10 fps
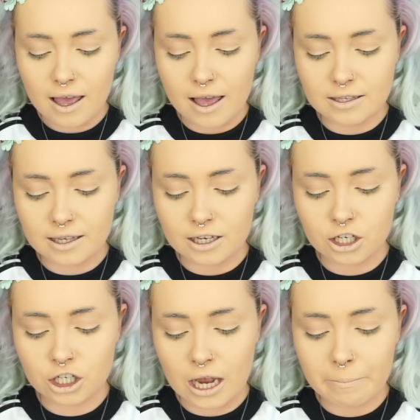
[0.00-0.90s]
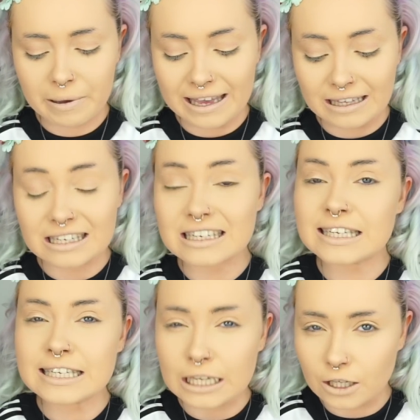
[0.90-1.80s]
It's like a champagne
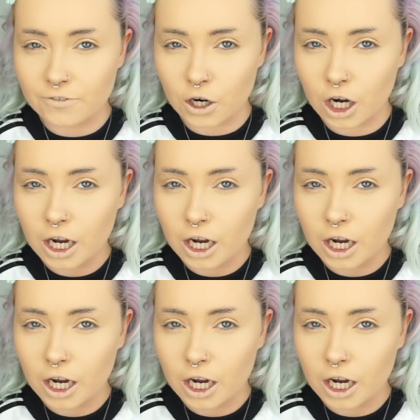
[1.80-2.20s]
silver,